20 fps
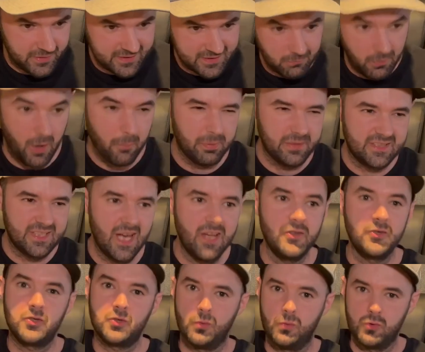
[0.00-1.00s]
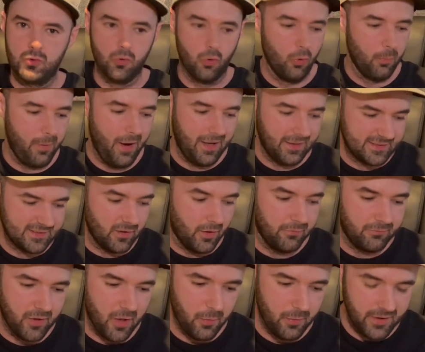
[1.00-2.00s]
well, potential drawbacks that I've
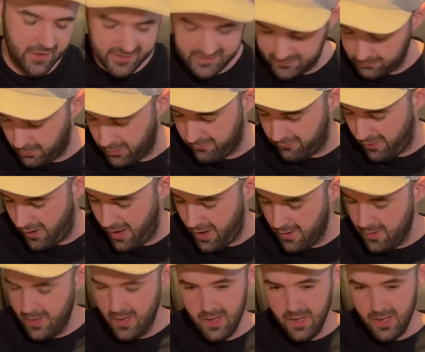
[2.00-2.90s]
noticed with the